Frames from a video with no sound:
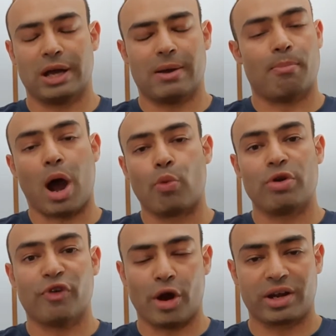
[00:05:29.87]
might
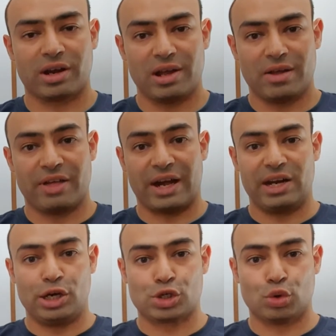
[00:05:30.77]
revoke that
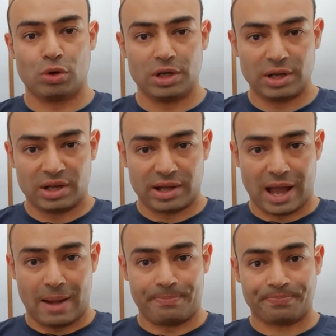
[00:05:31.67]
initial
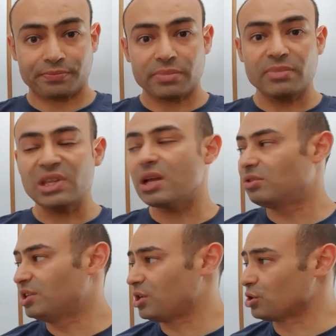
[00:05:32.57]

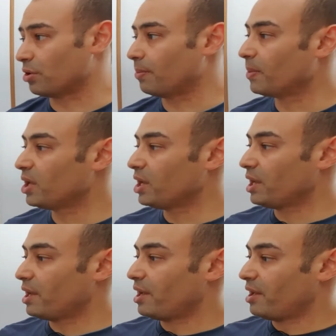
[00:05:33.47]
decision.
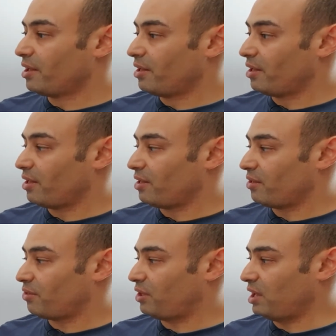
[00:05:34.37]

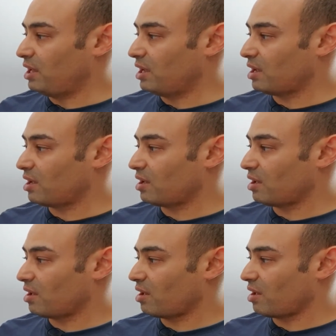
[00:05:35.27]
The
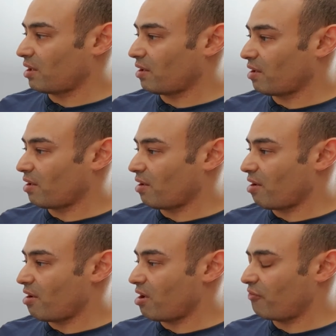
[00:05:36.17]

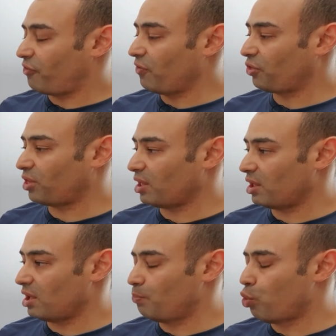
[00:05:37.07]
fifth
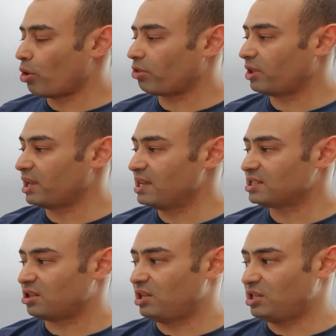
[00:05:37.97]
important thing
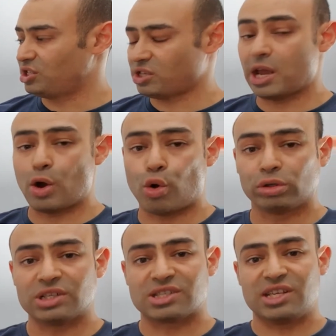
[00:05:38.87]
is the
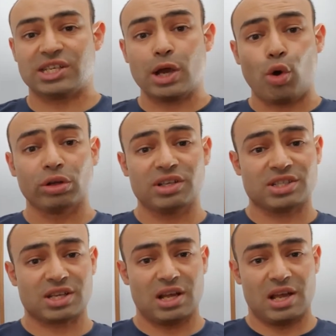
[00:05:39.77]
shareholders. The shareholders